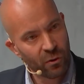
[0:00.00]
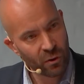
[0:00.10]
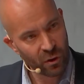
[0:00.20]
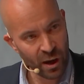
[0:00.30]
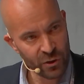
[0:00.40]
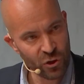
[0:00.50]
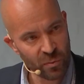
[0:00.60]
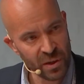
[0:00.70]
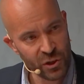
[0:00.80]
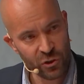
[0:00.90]
larger
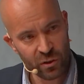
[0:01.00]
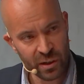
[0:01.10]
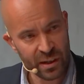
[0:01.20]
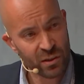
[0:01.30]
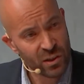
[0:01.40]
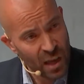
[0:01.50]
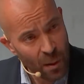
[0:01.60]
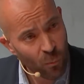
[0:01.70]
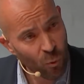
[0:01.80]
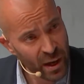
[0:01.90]
mission in
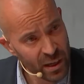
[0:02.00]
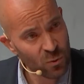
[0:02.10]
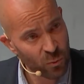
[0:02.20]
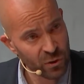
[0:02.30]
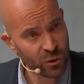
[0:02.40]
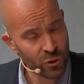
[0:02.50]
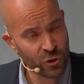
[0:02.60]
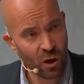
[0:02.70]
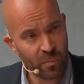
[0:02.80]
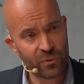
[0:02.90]
some ways with your
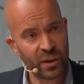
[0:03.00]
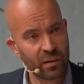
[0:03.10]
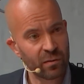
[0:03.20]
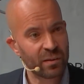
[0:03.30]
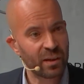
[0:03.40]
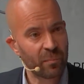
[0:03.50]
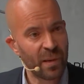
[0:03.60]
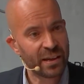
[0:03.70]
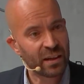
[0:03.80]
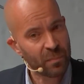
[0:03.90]
job than
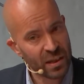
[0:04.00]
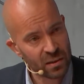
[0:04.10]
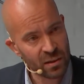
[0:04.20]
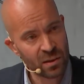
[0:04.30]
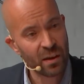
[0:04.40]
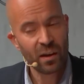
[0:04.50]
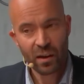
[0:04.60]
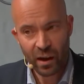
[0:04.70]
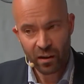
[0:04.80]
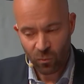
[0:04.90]
making business?
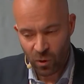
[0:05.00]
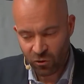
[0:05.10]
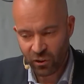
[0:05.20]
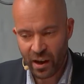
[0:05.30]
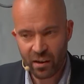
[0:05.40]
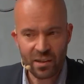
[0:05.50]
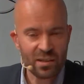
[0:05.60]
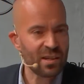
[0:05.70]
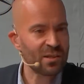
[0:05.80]
And once again, this is